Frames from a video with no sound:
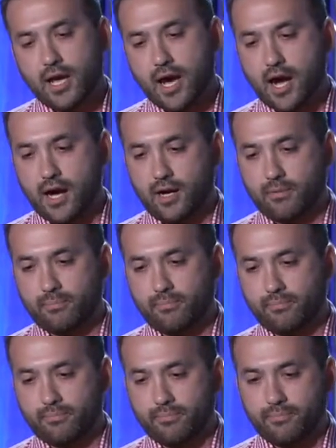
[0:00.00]

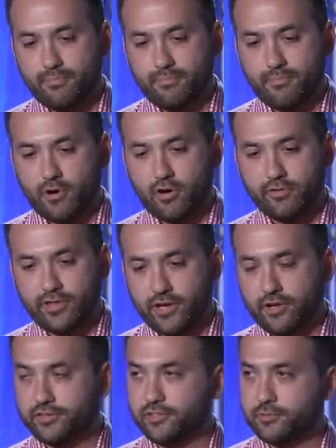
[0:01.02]
over the
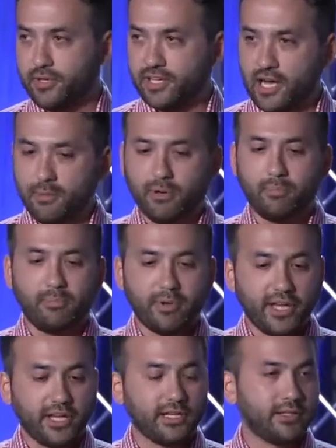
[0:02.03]
years, it's become a
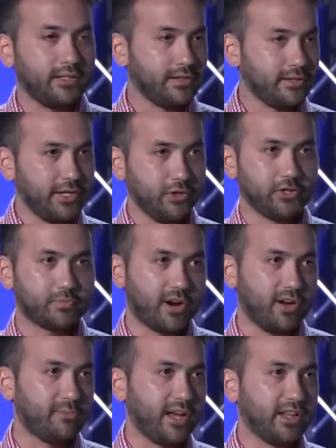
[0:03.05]
big, huge
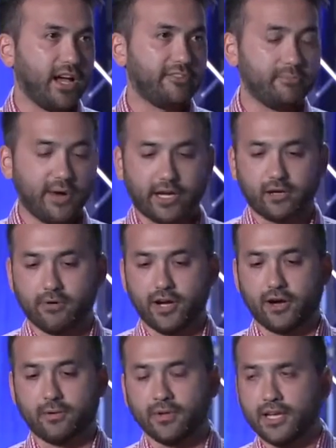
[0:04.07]
part of my life and my
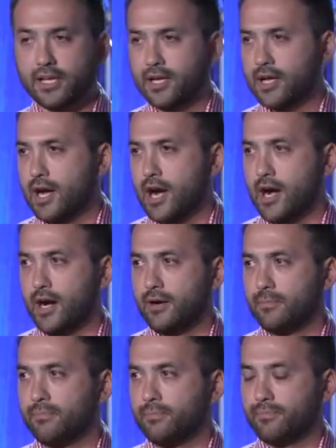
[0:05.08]
career.
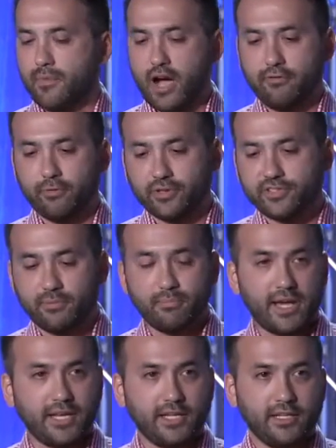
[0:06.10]
I've worked at
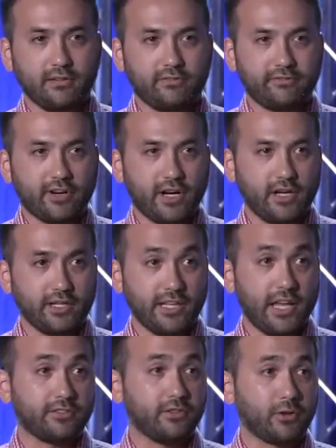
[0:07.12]
many of
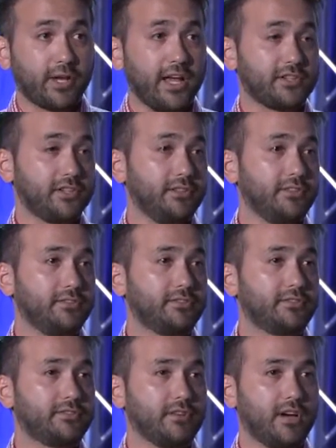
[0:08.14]
EA's
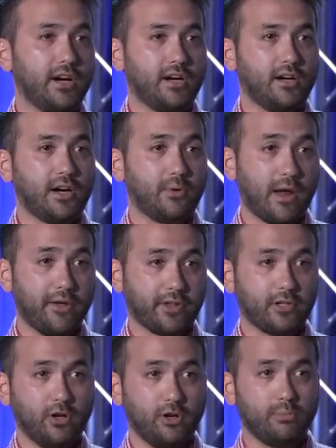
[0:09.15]
locations around the
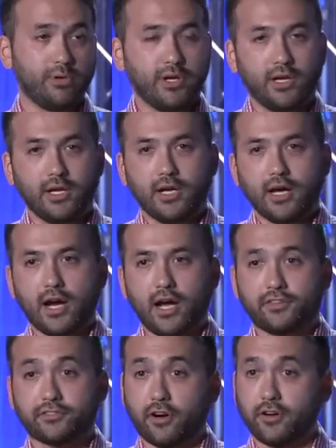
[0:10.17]
globe. I
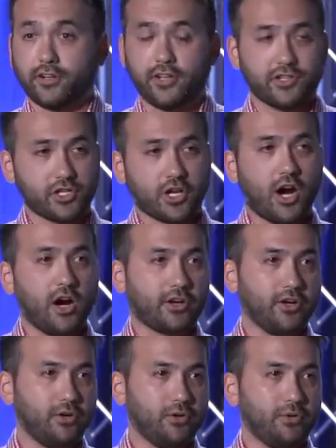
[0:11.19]
started in
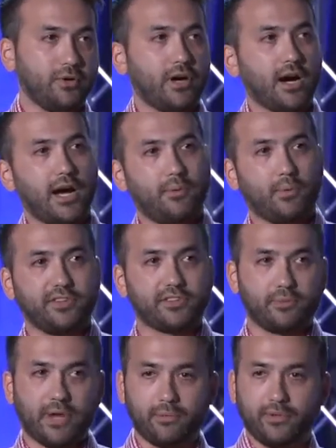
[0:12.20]
Chicago, I went to
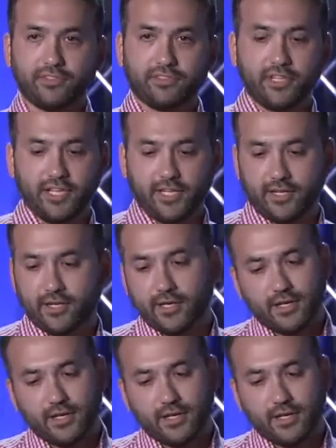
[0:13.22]
Redwood City,